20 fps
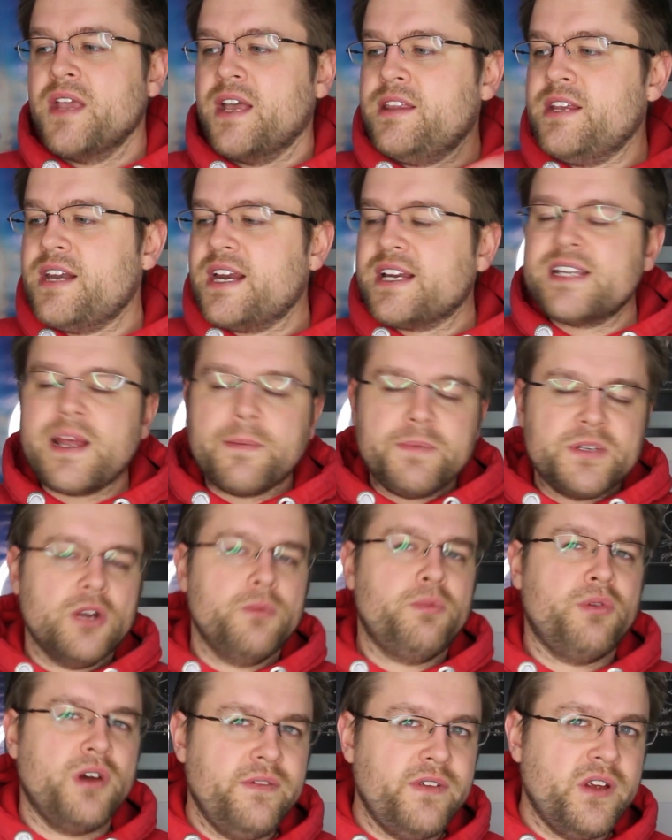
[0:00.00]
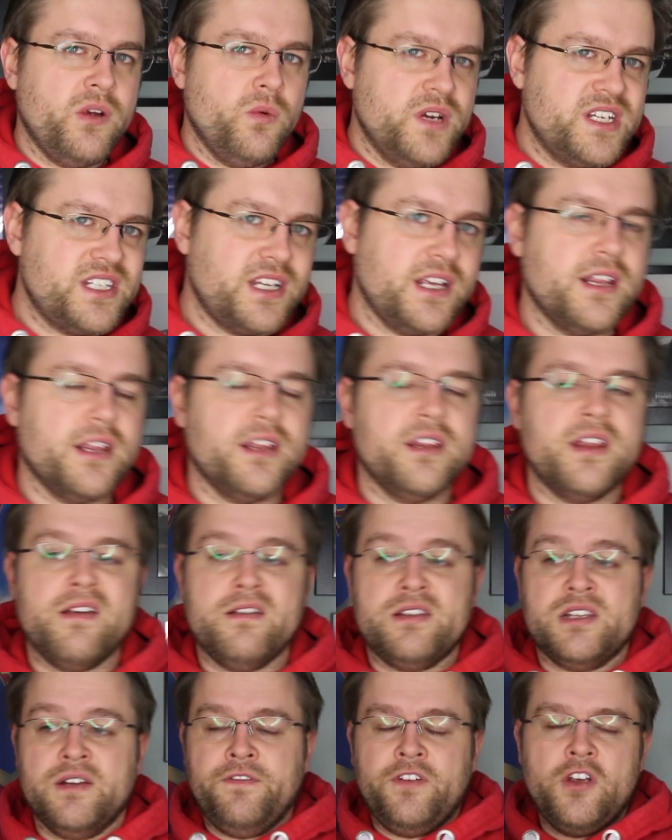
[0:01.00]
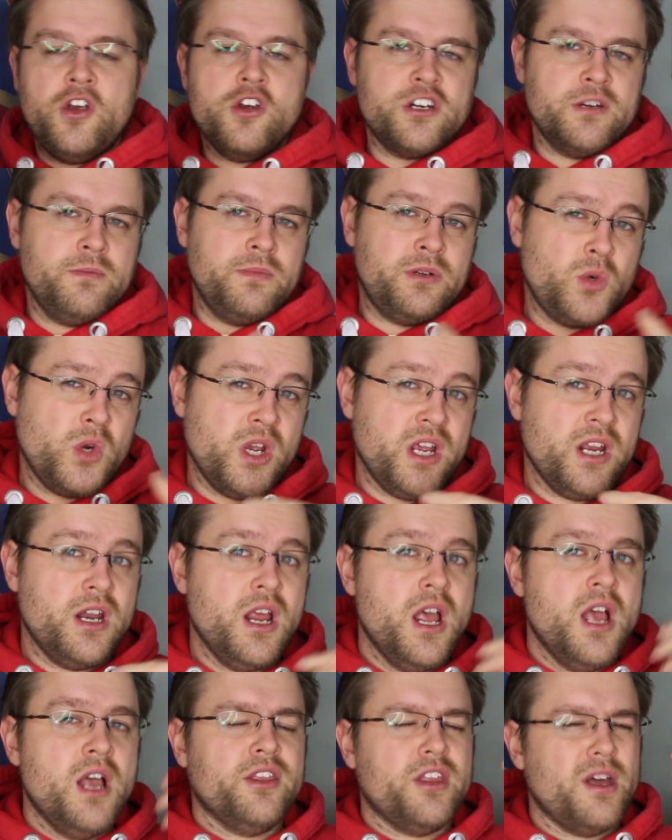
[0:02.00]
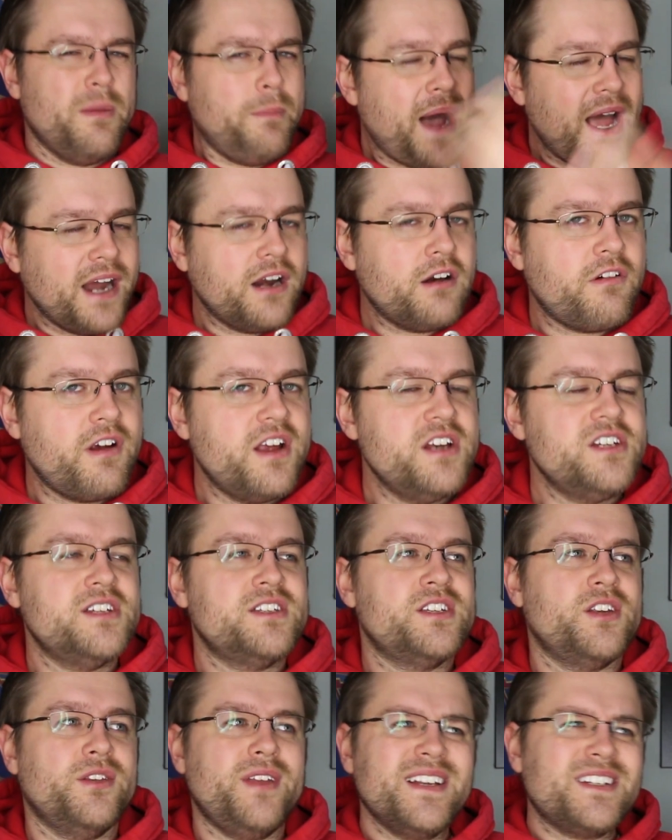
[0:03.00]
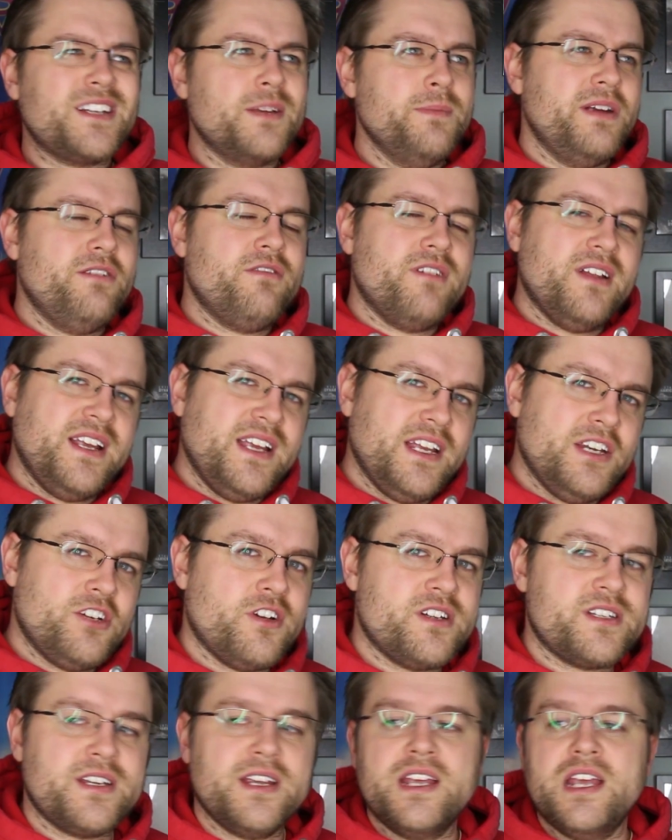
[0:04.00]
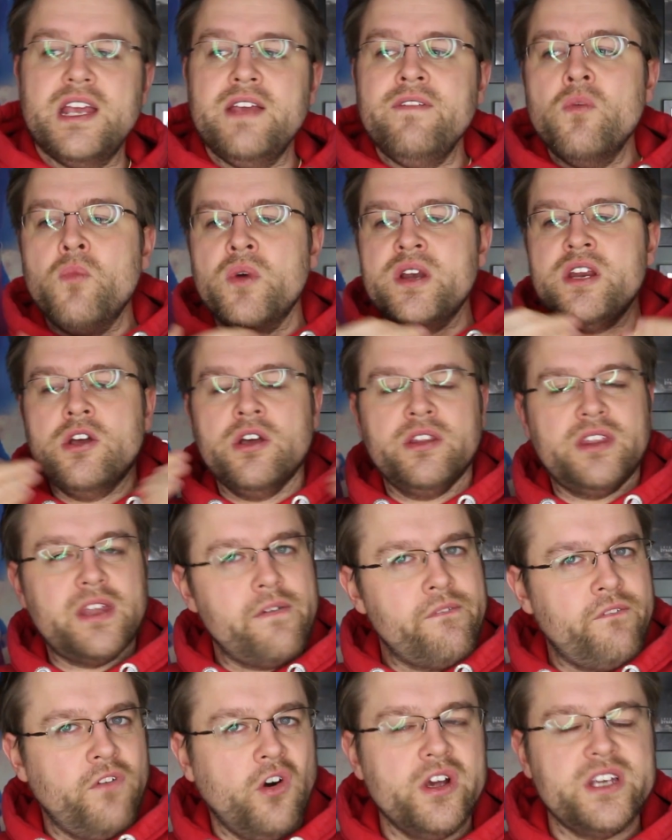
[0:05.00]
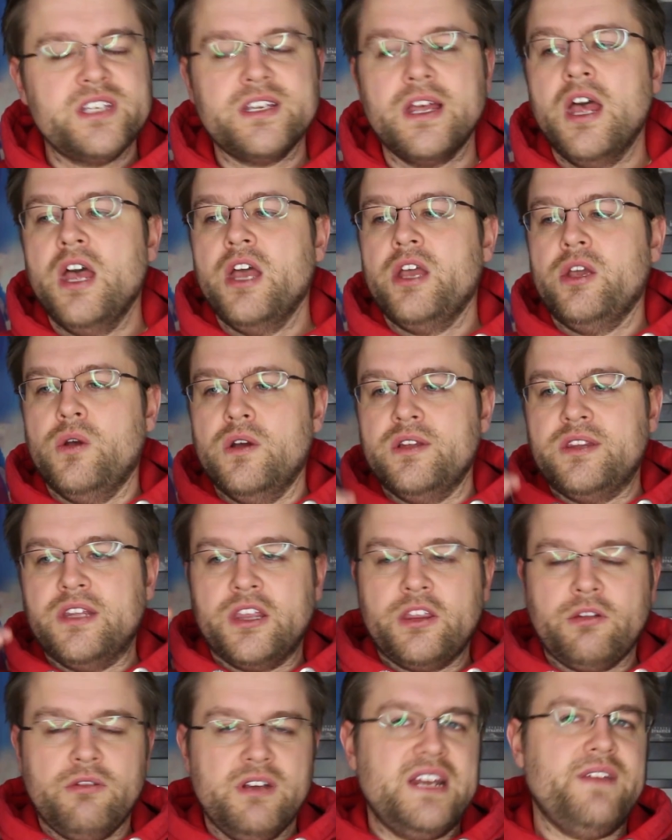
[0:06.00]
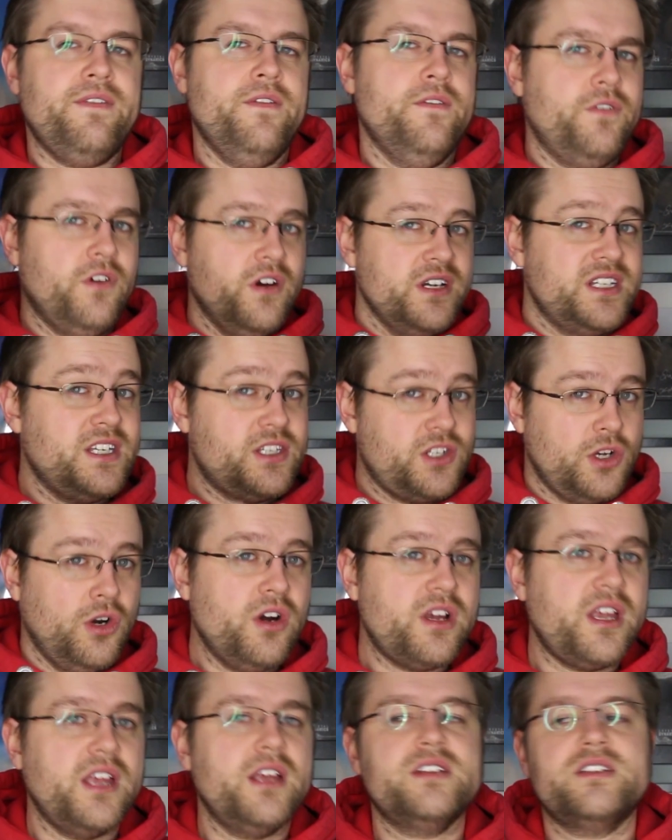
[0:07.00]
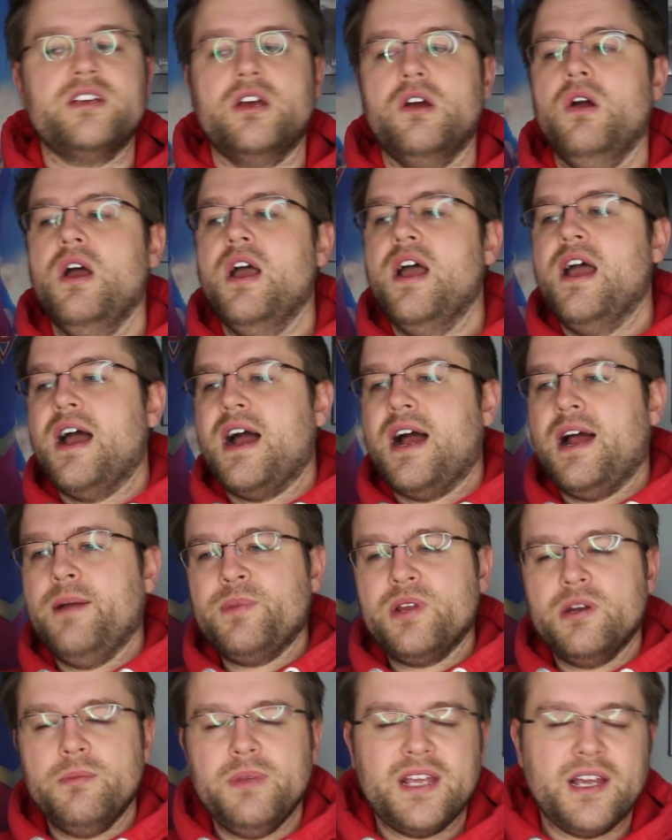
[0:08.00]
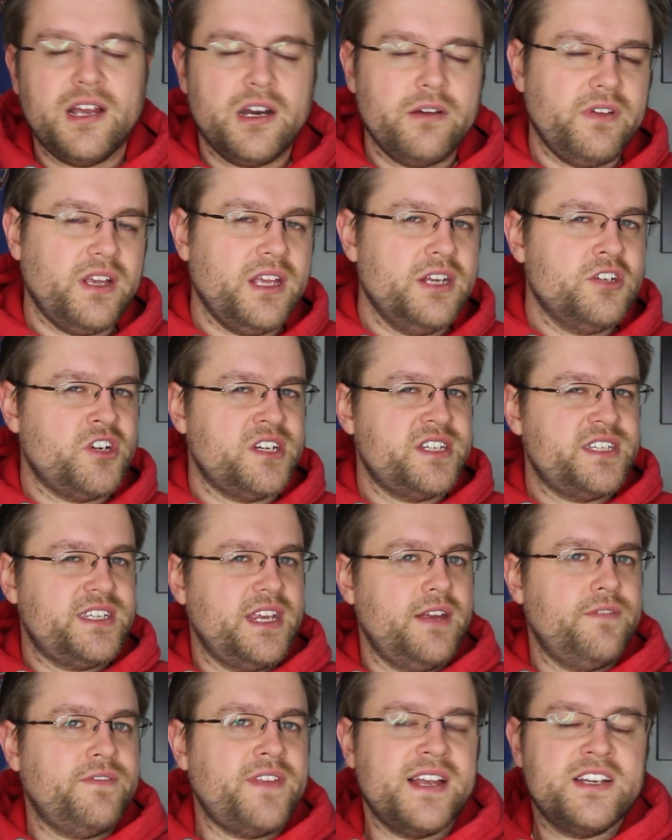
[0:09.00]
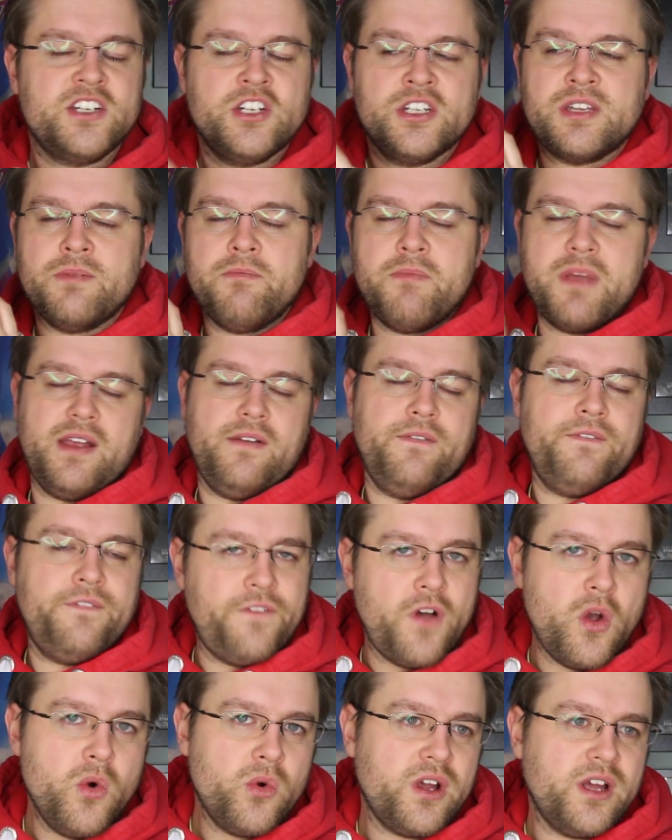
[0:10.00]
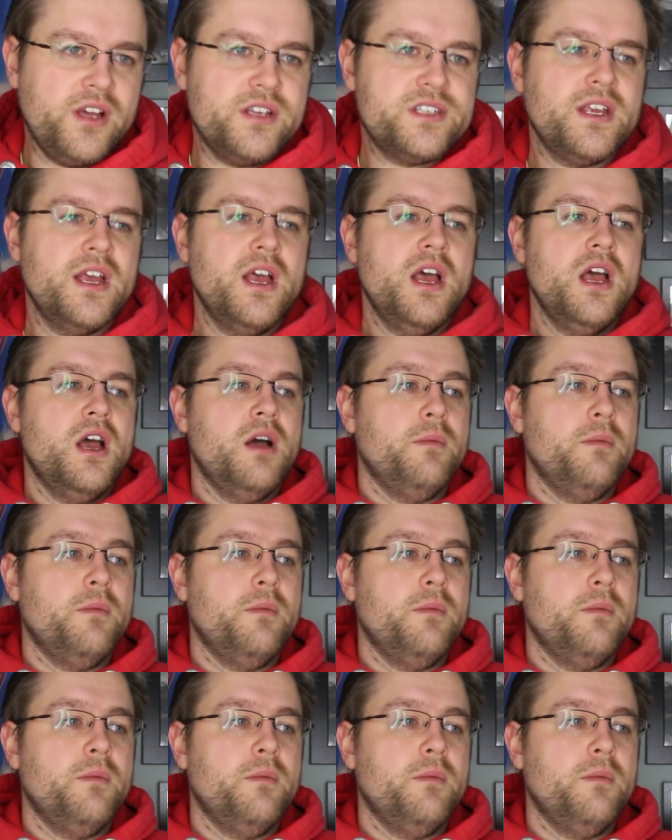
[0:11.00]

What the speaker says: In the next episode preview, we see that there's a fusion between the Patrangers. So that's going to be really interesting. Even when you heard their voice, you heard the three different voices talking. So I'm going to be kind of interested to see if that's just the main focus.